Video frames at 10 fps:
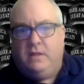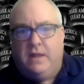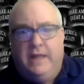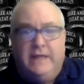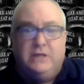
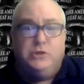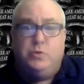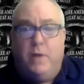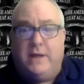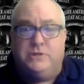He just
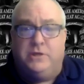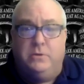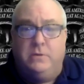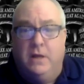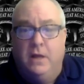
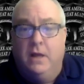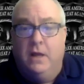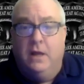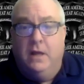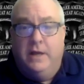rescued
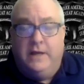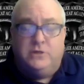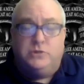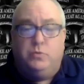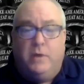
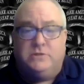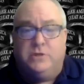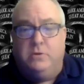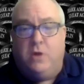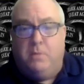
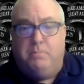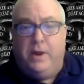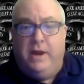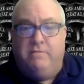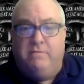our
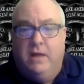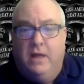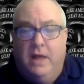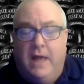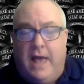brave
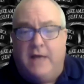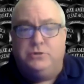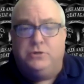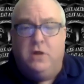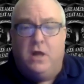
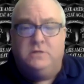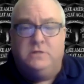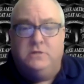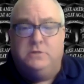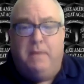
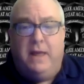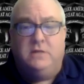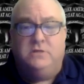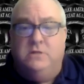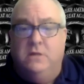astronauts in
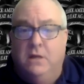space.